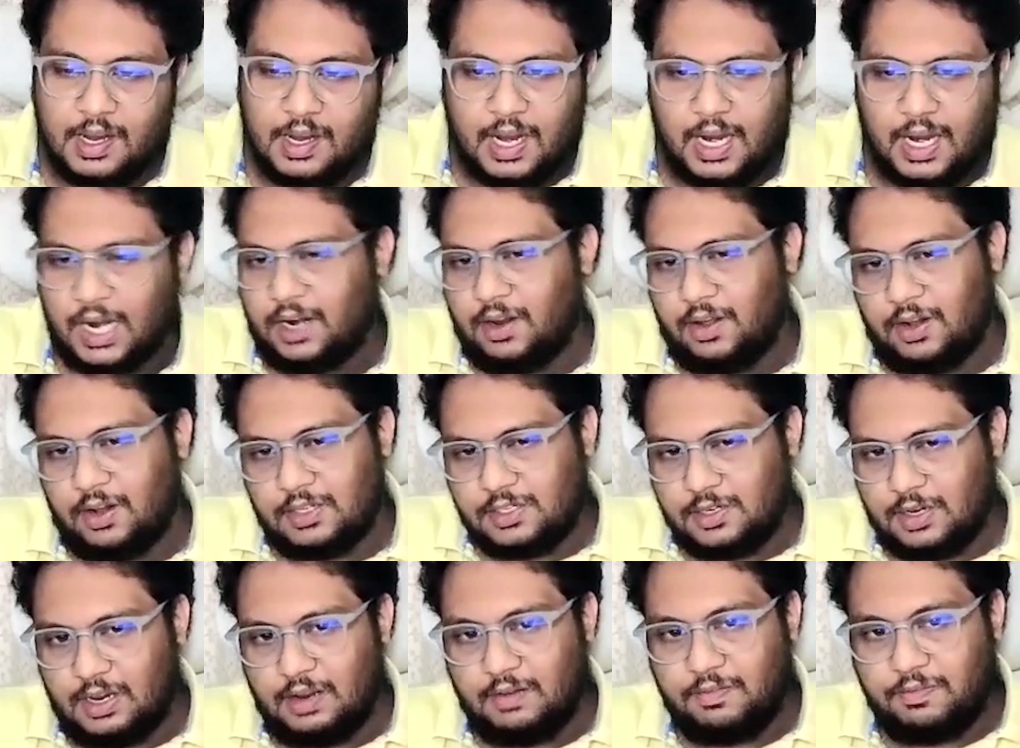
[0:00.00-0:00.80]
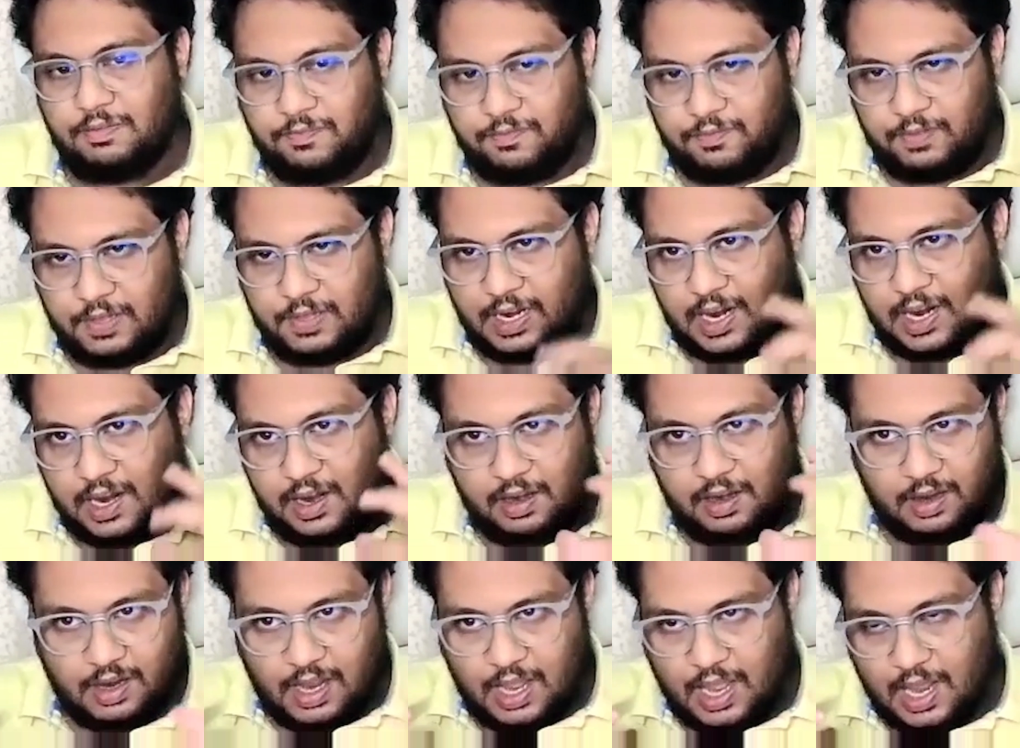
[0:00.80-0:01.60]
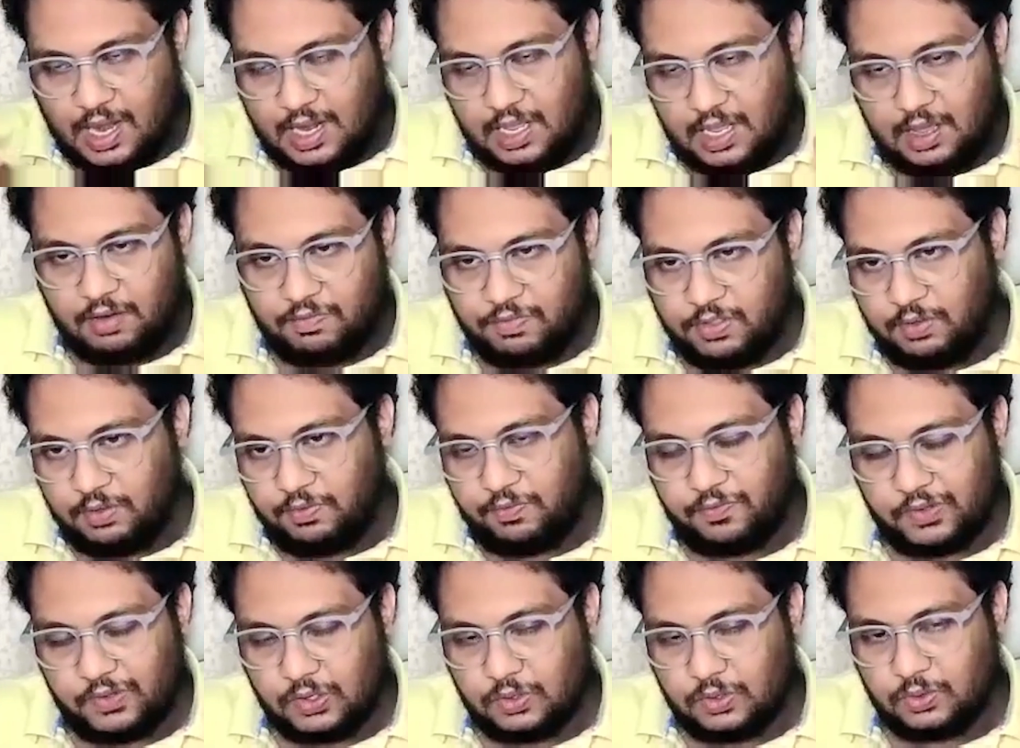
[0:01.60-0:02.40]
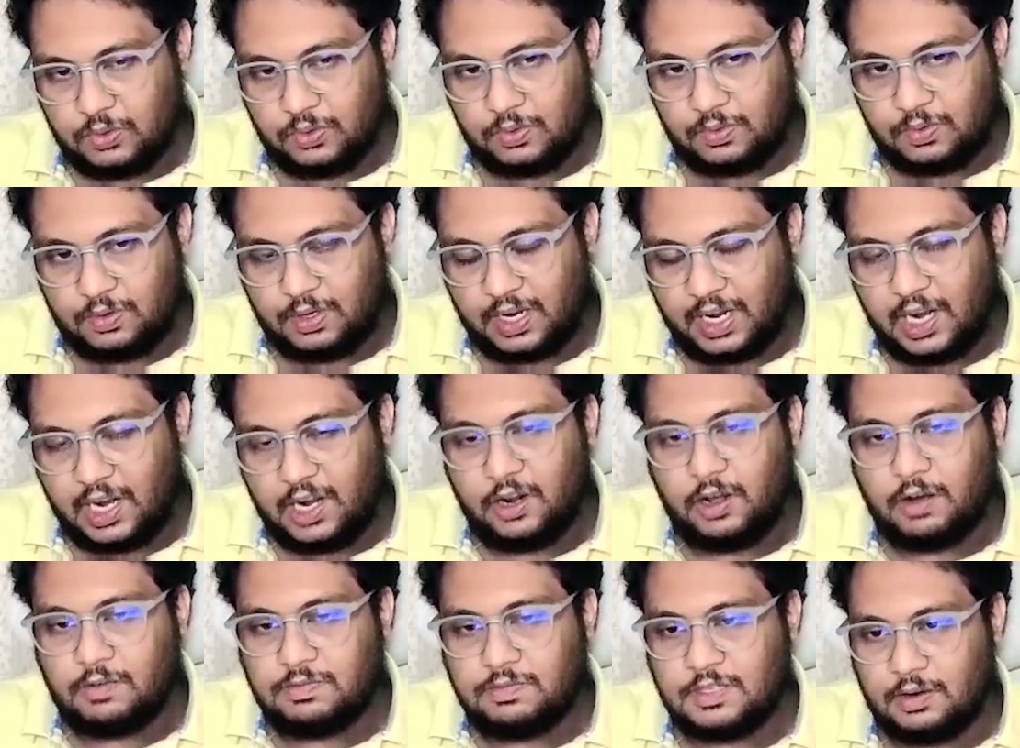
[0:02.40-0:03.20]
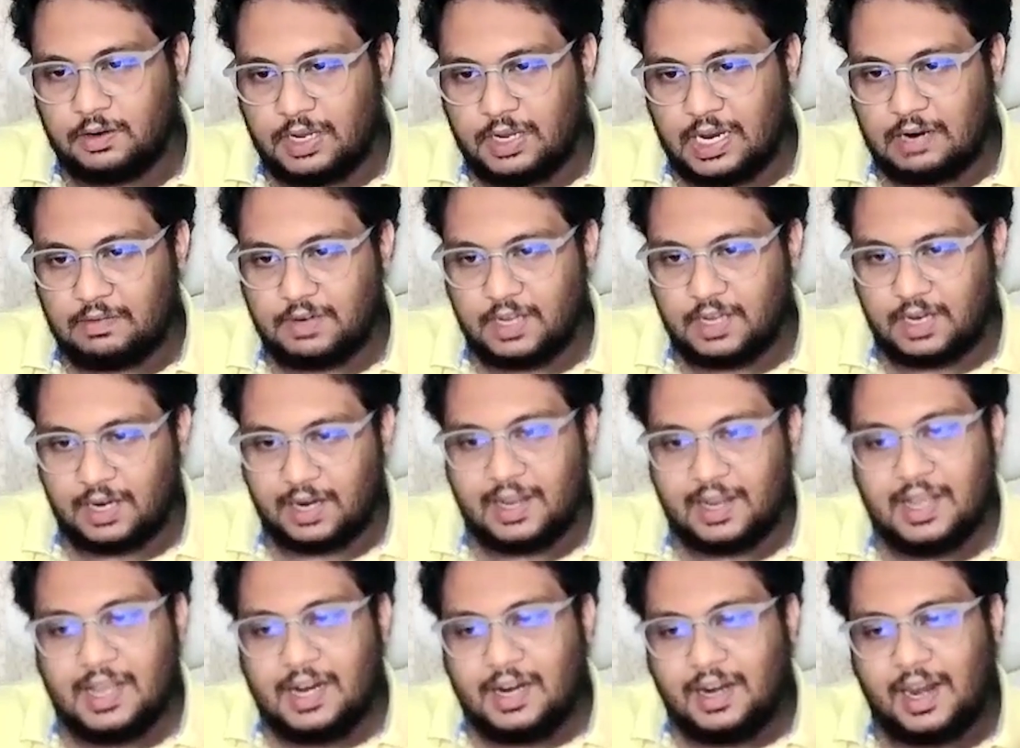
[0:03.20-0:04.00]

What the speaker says: And also if there are any of the few trade-offs that you have done,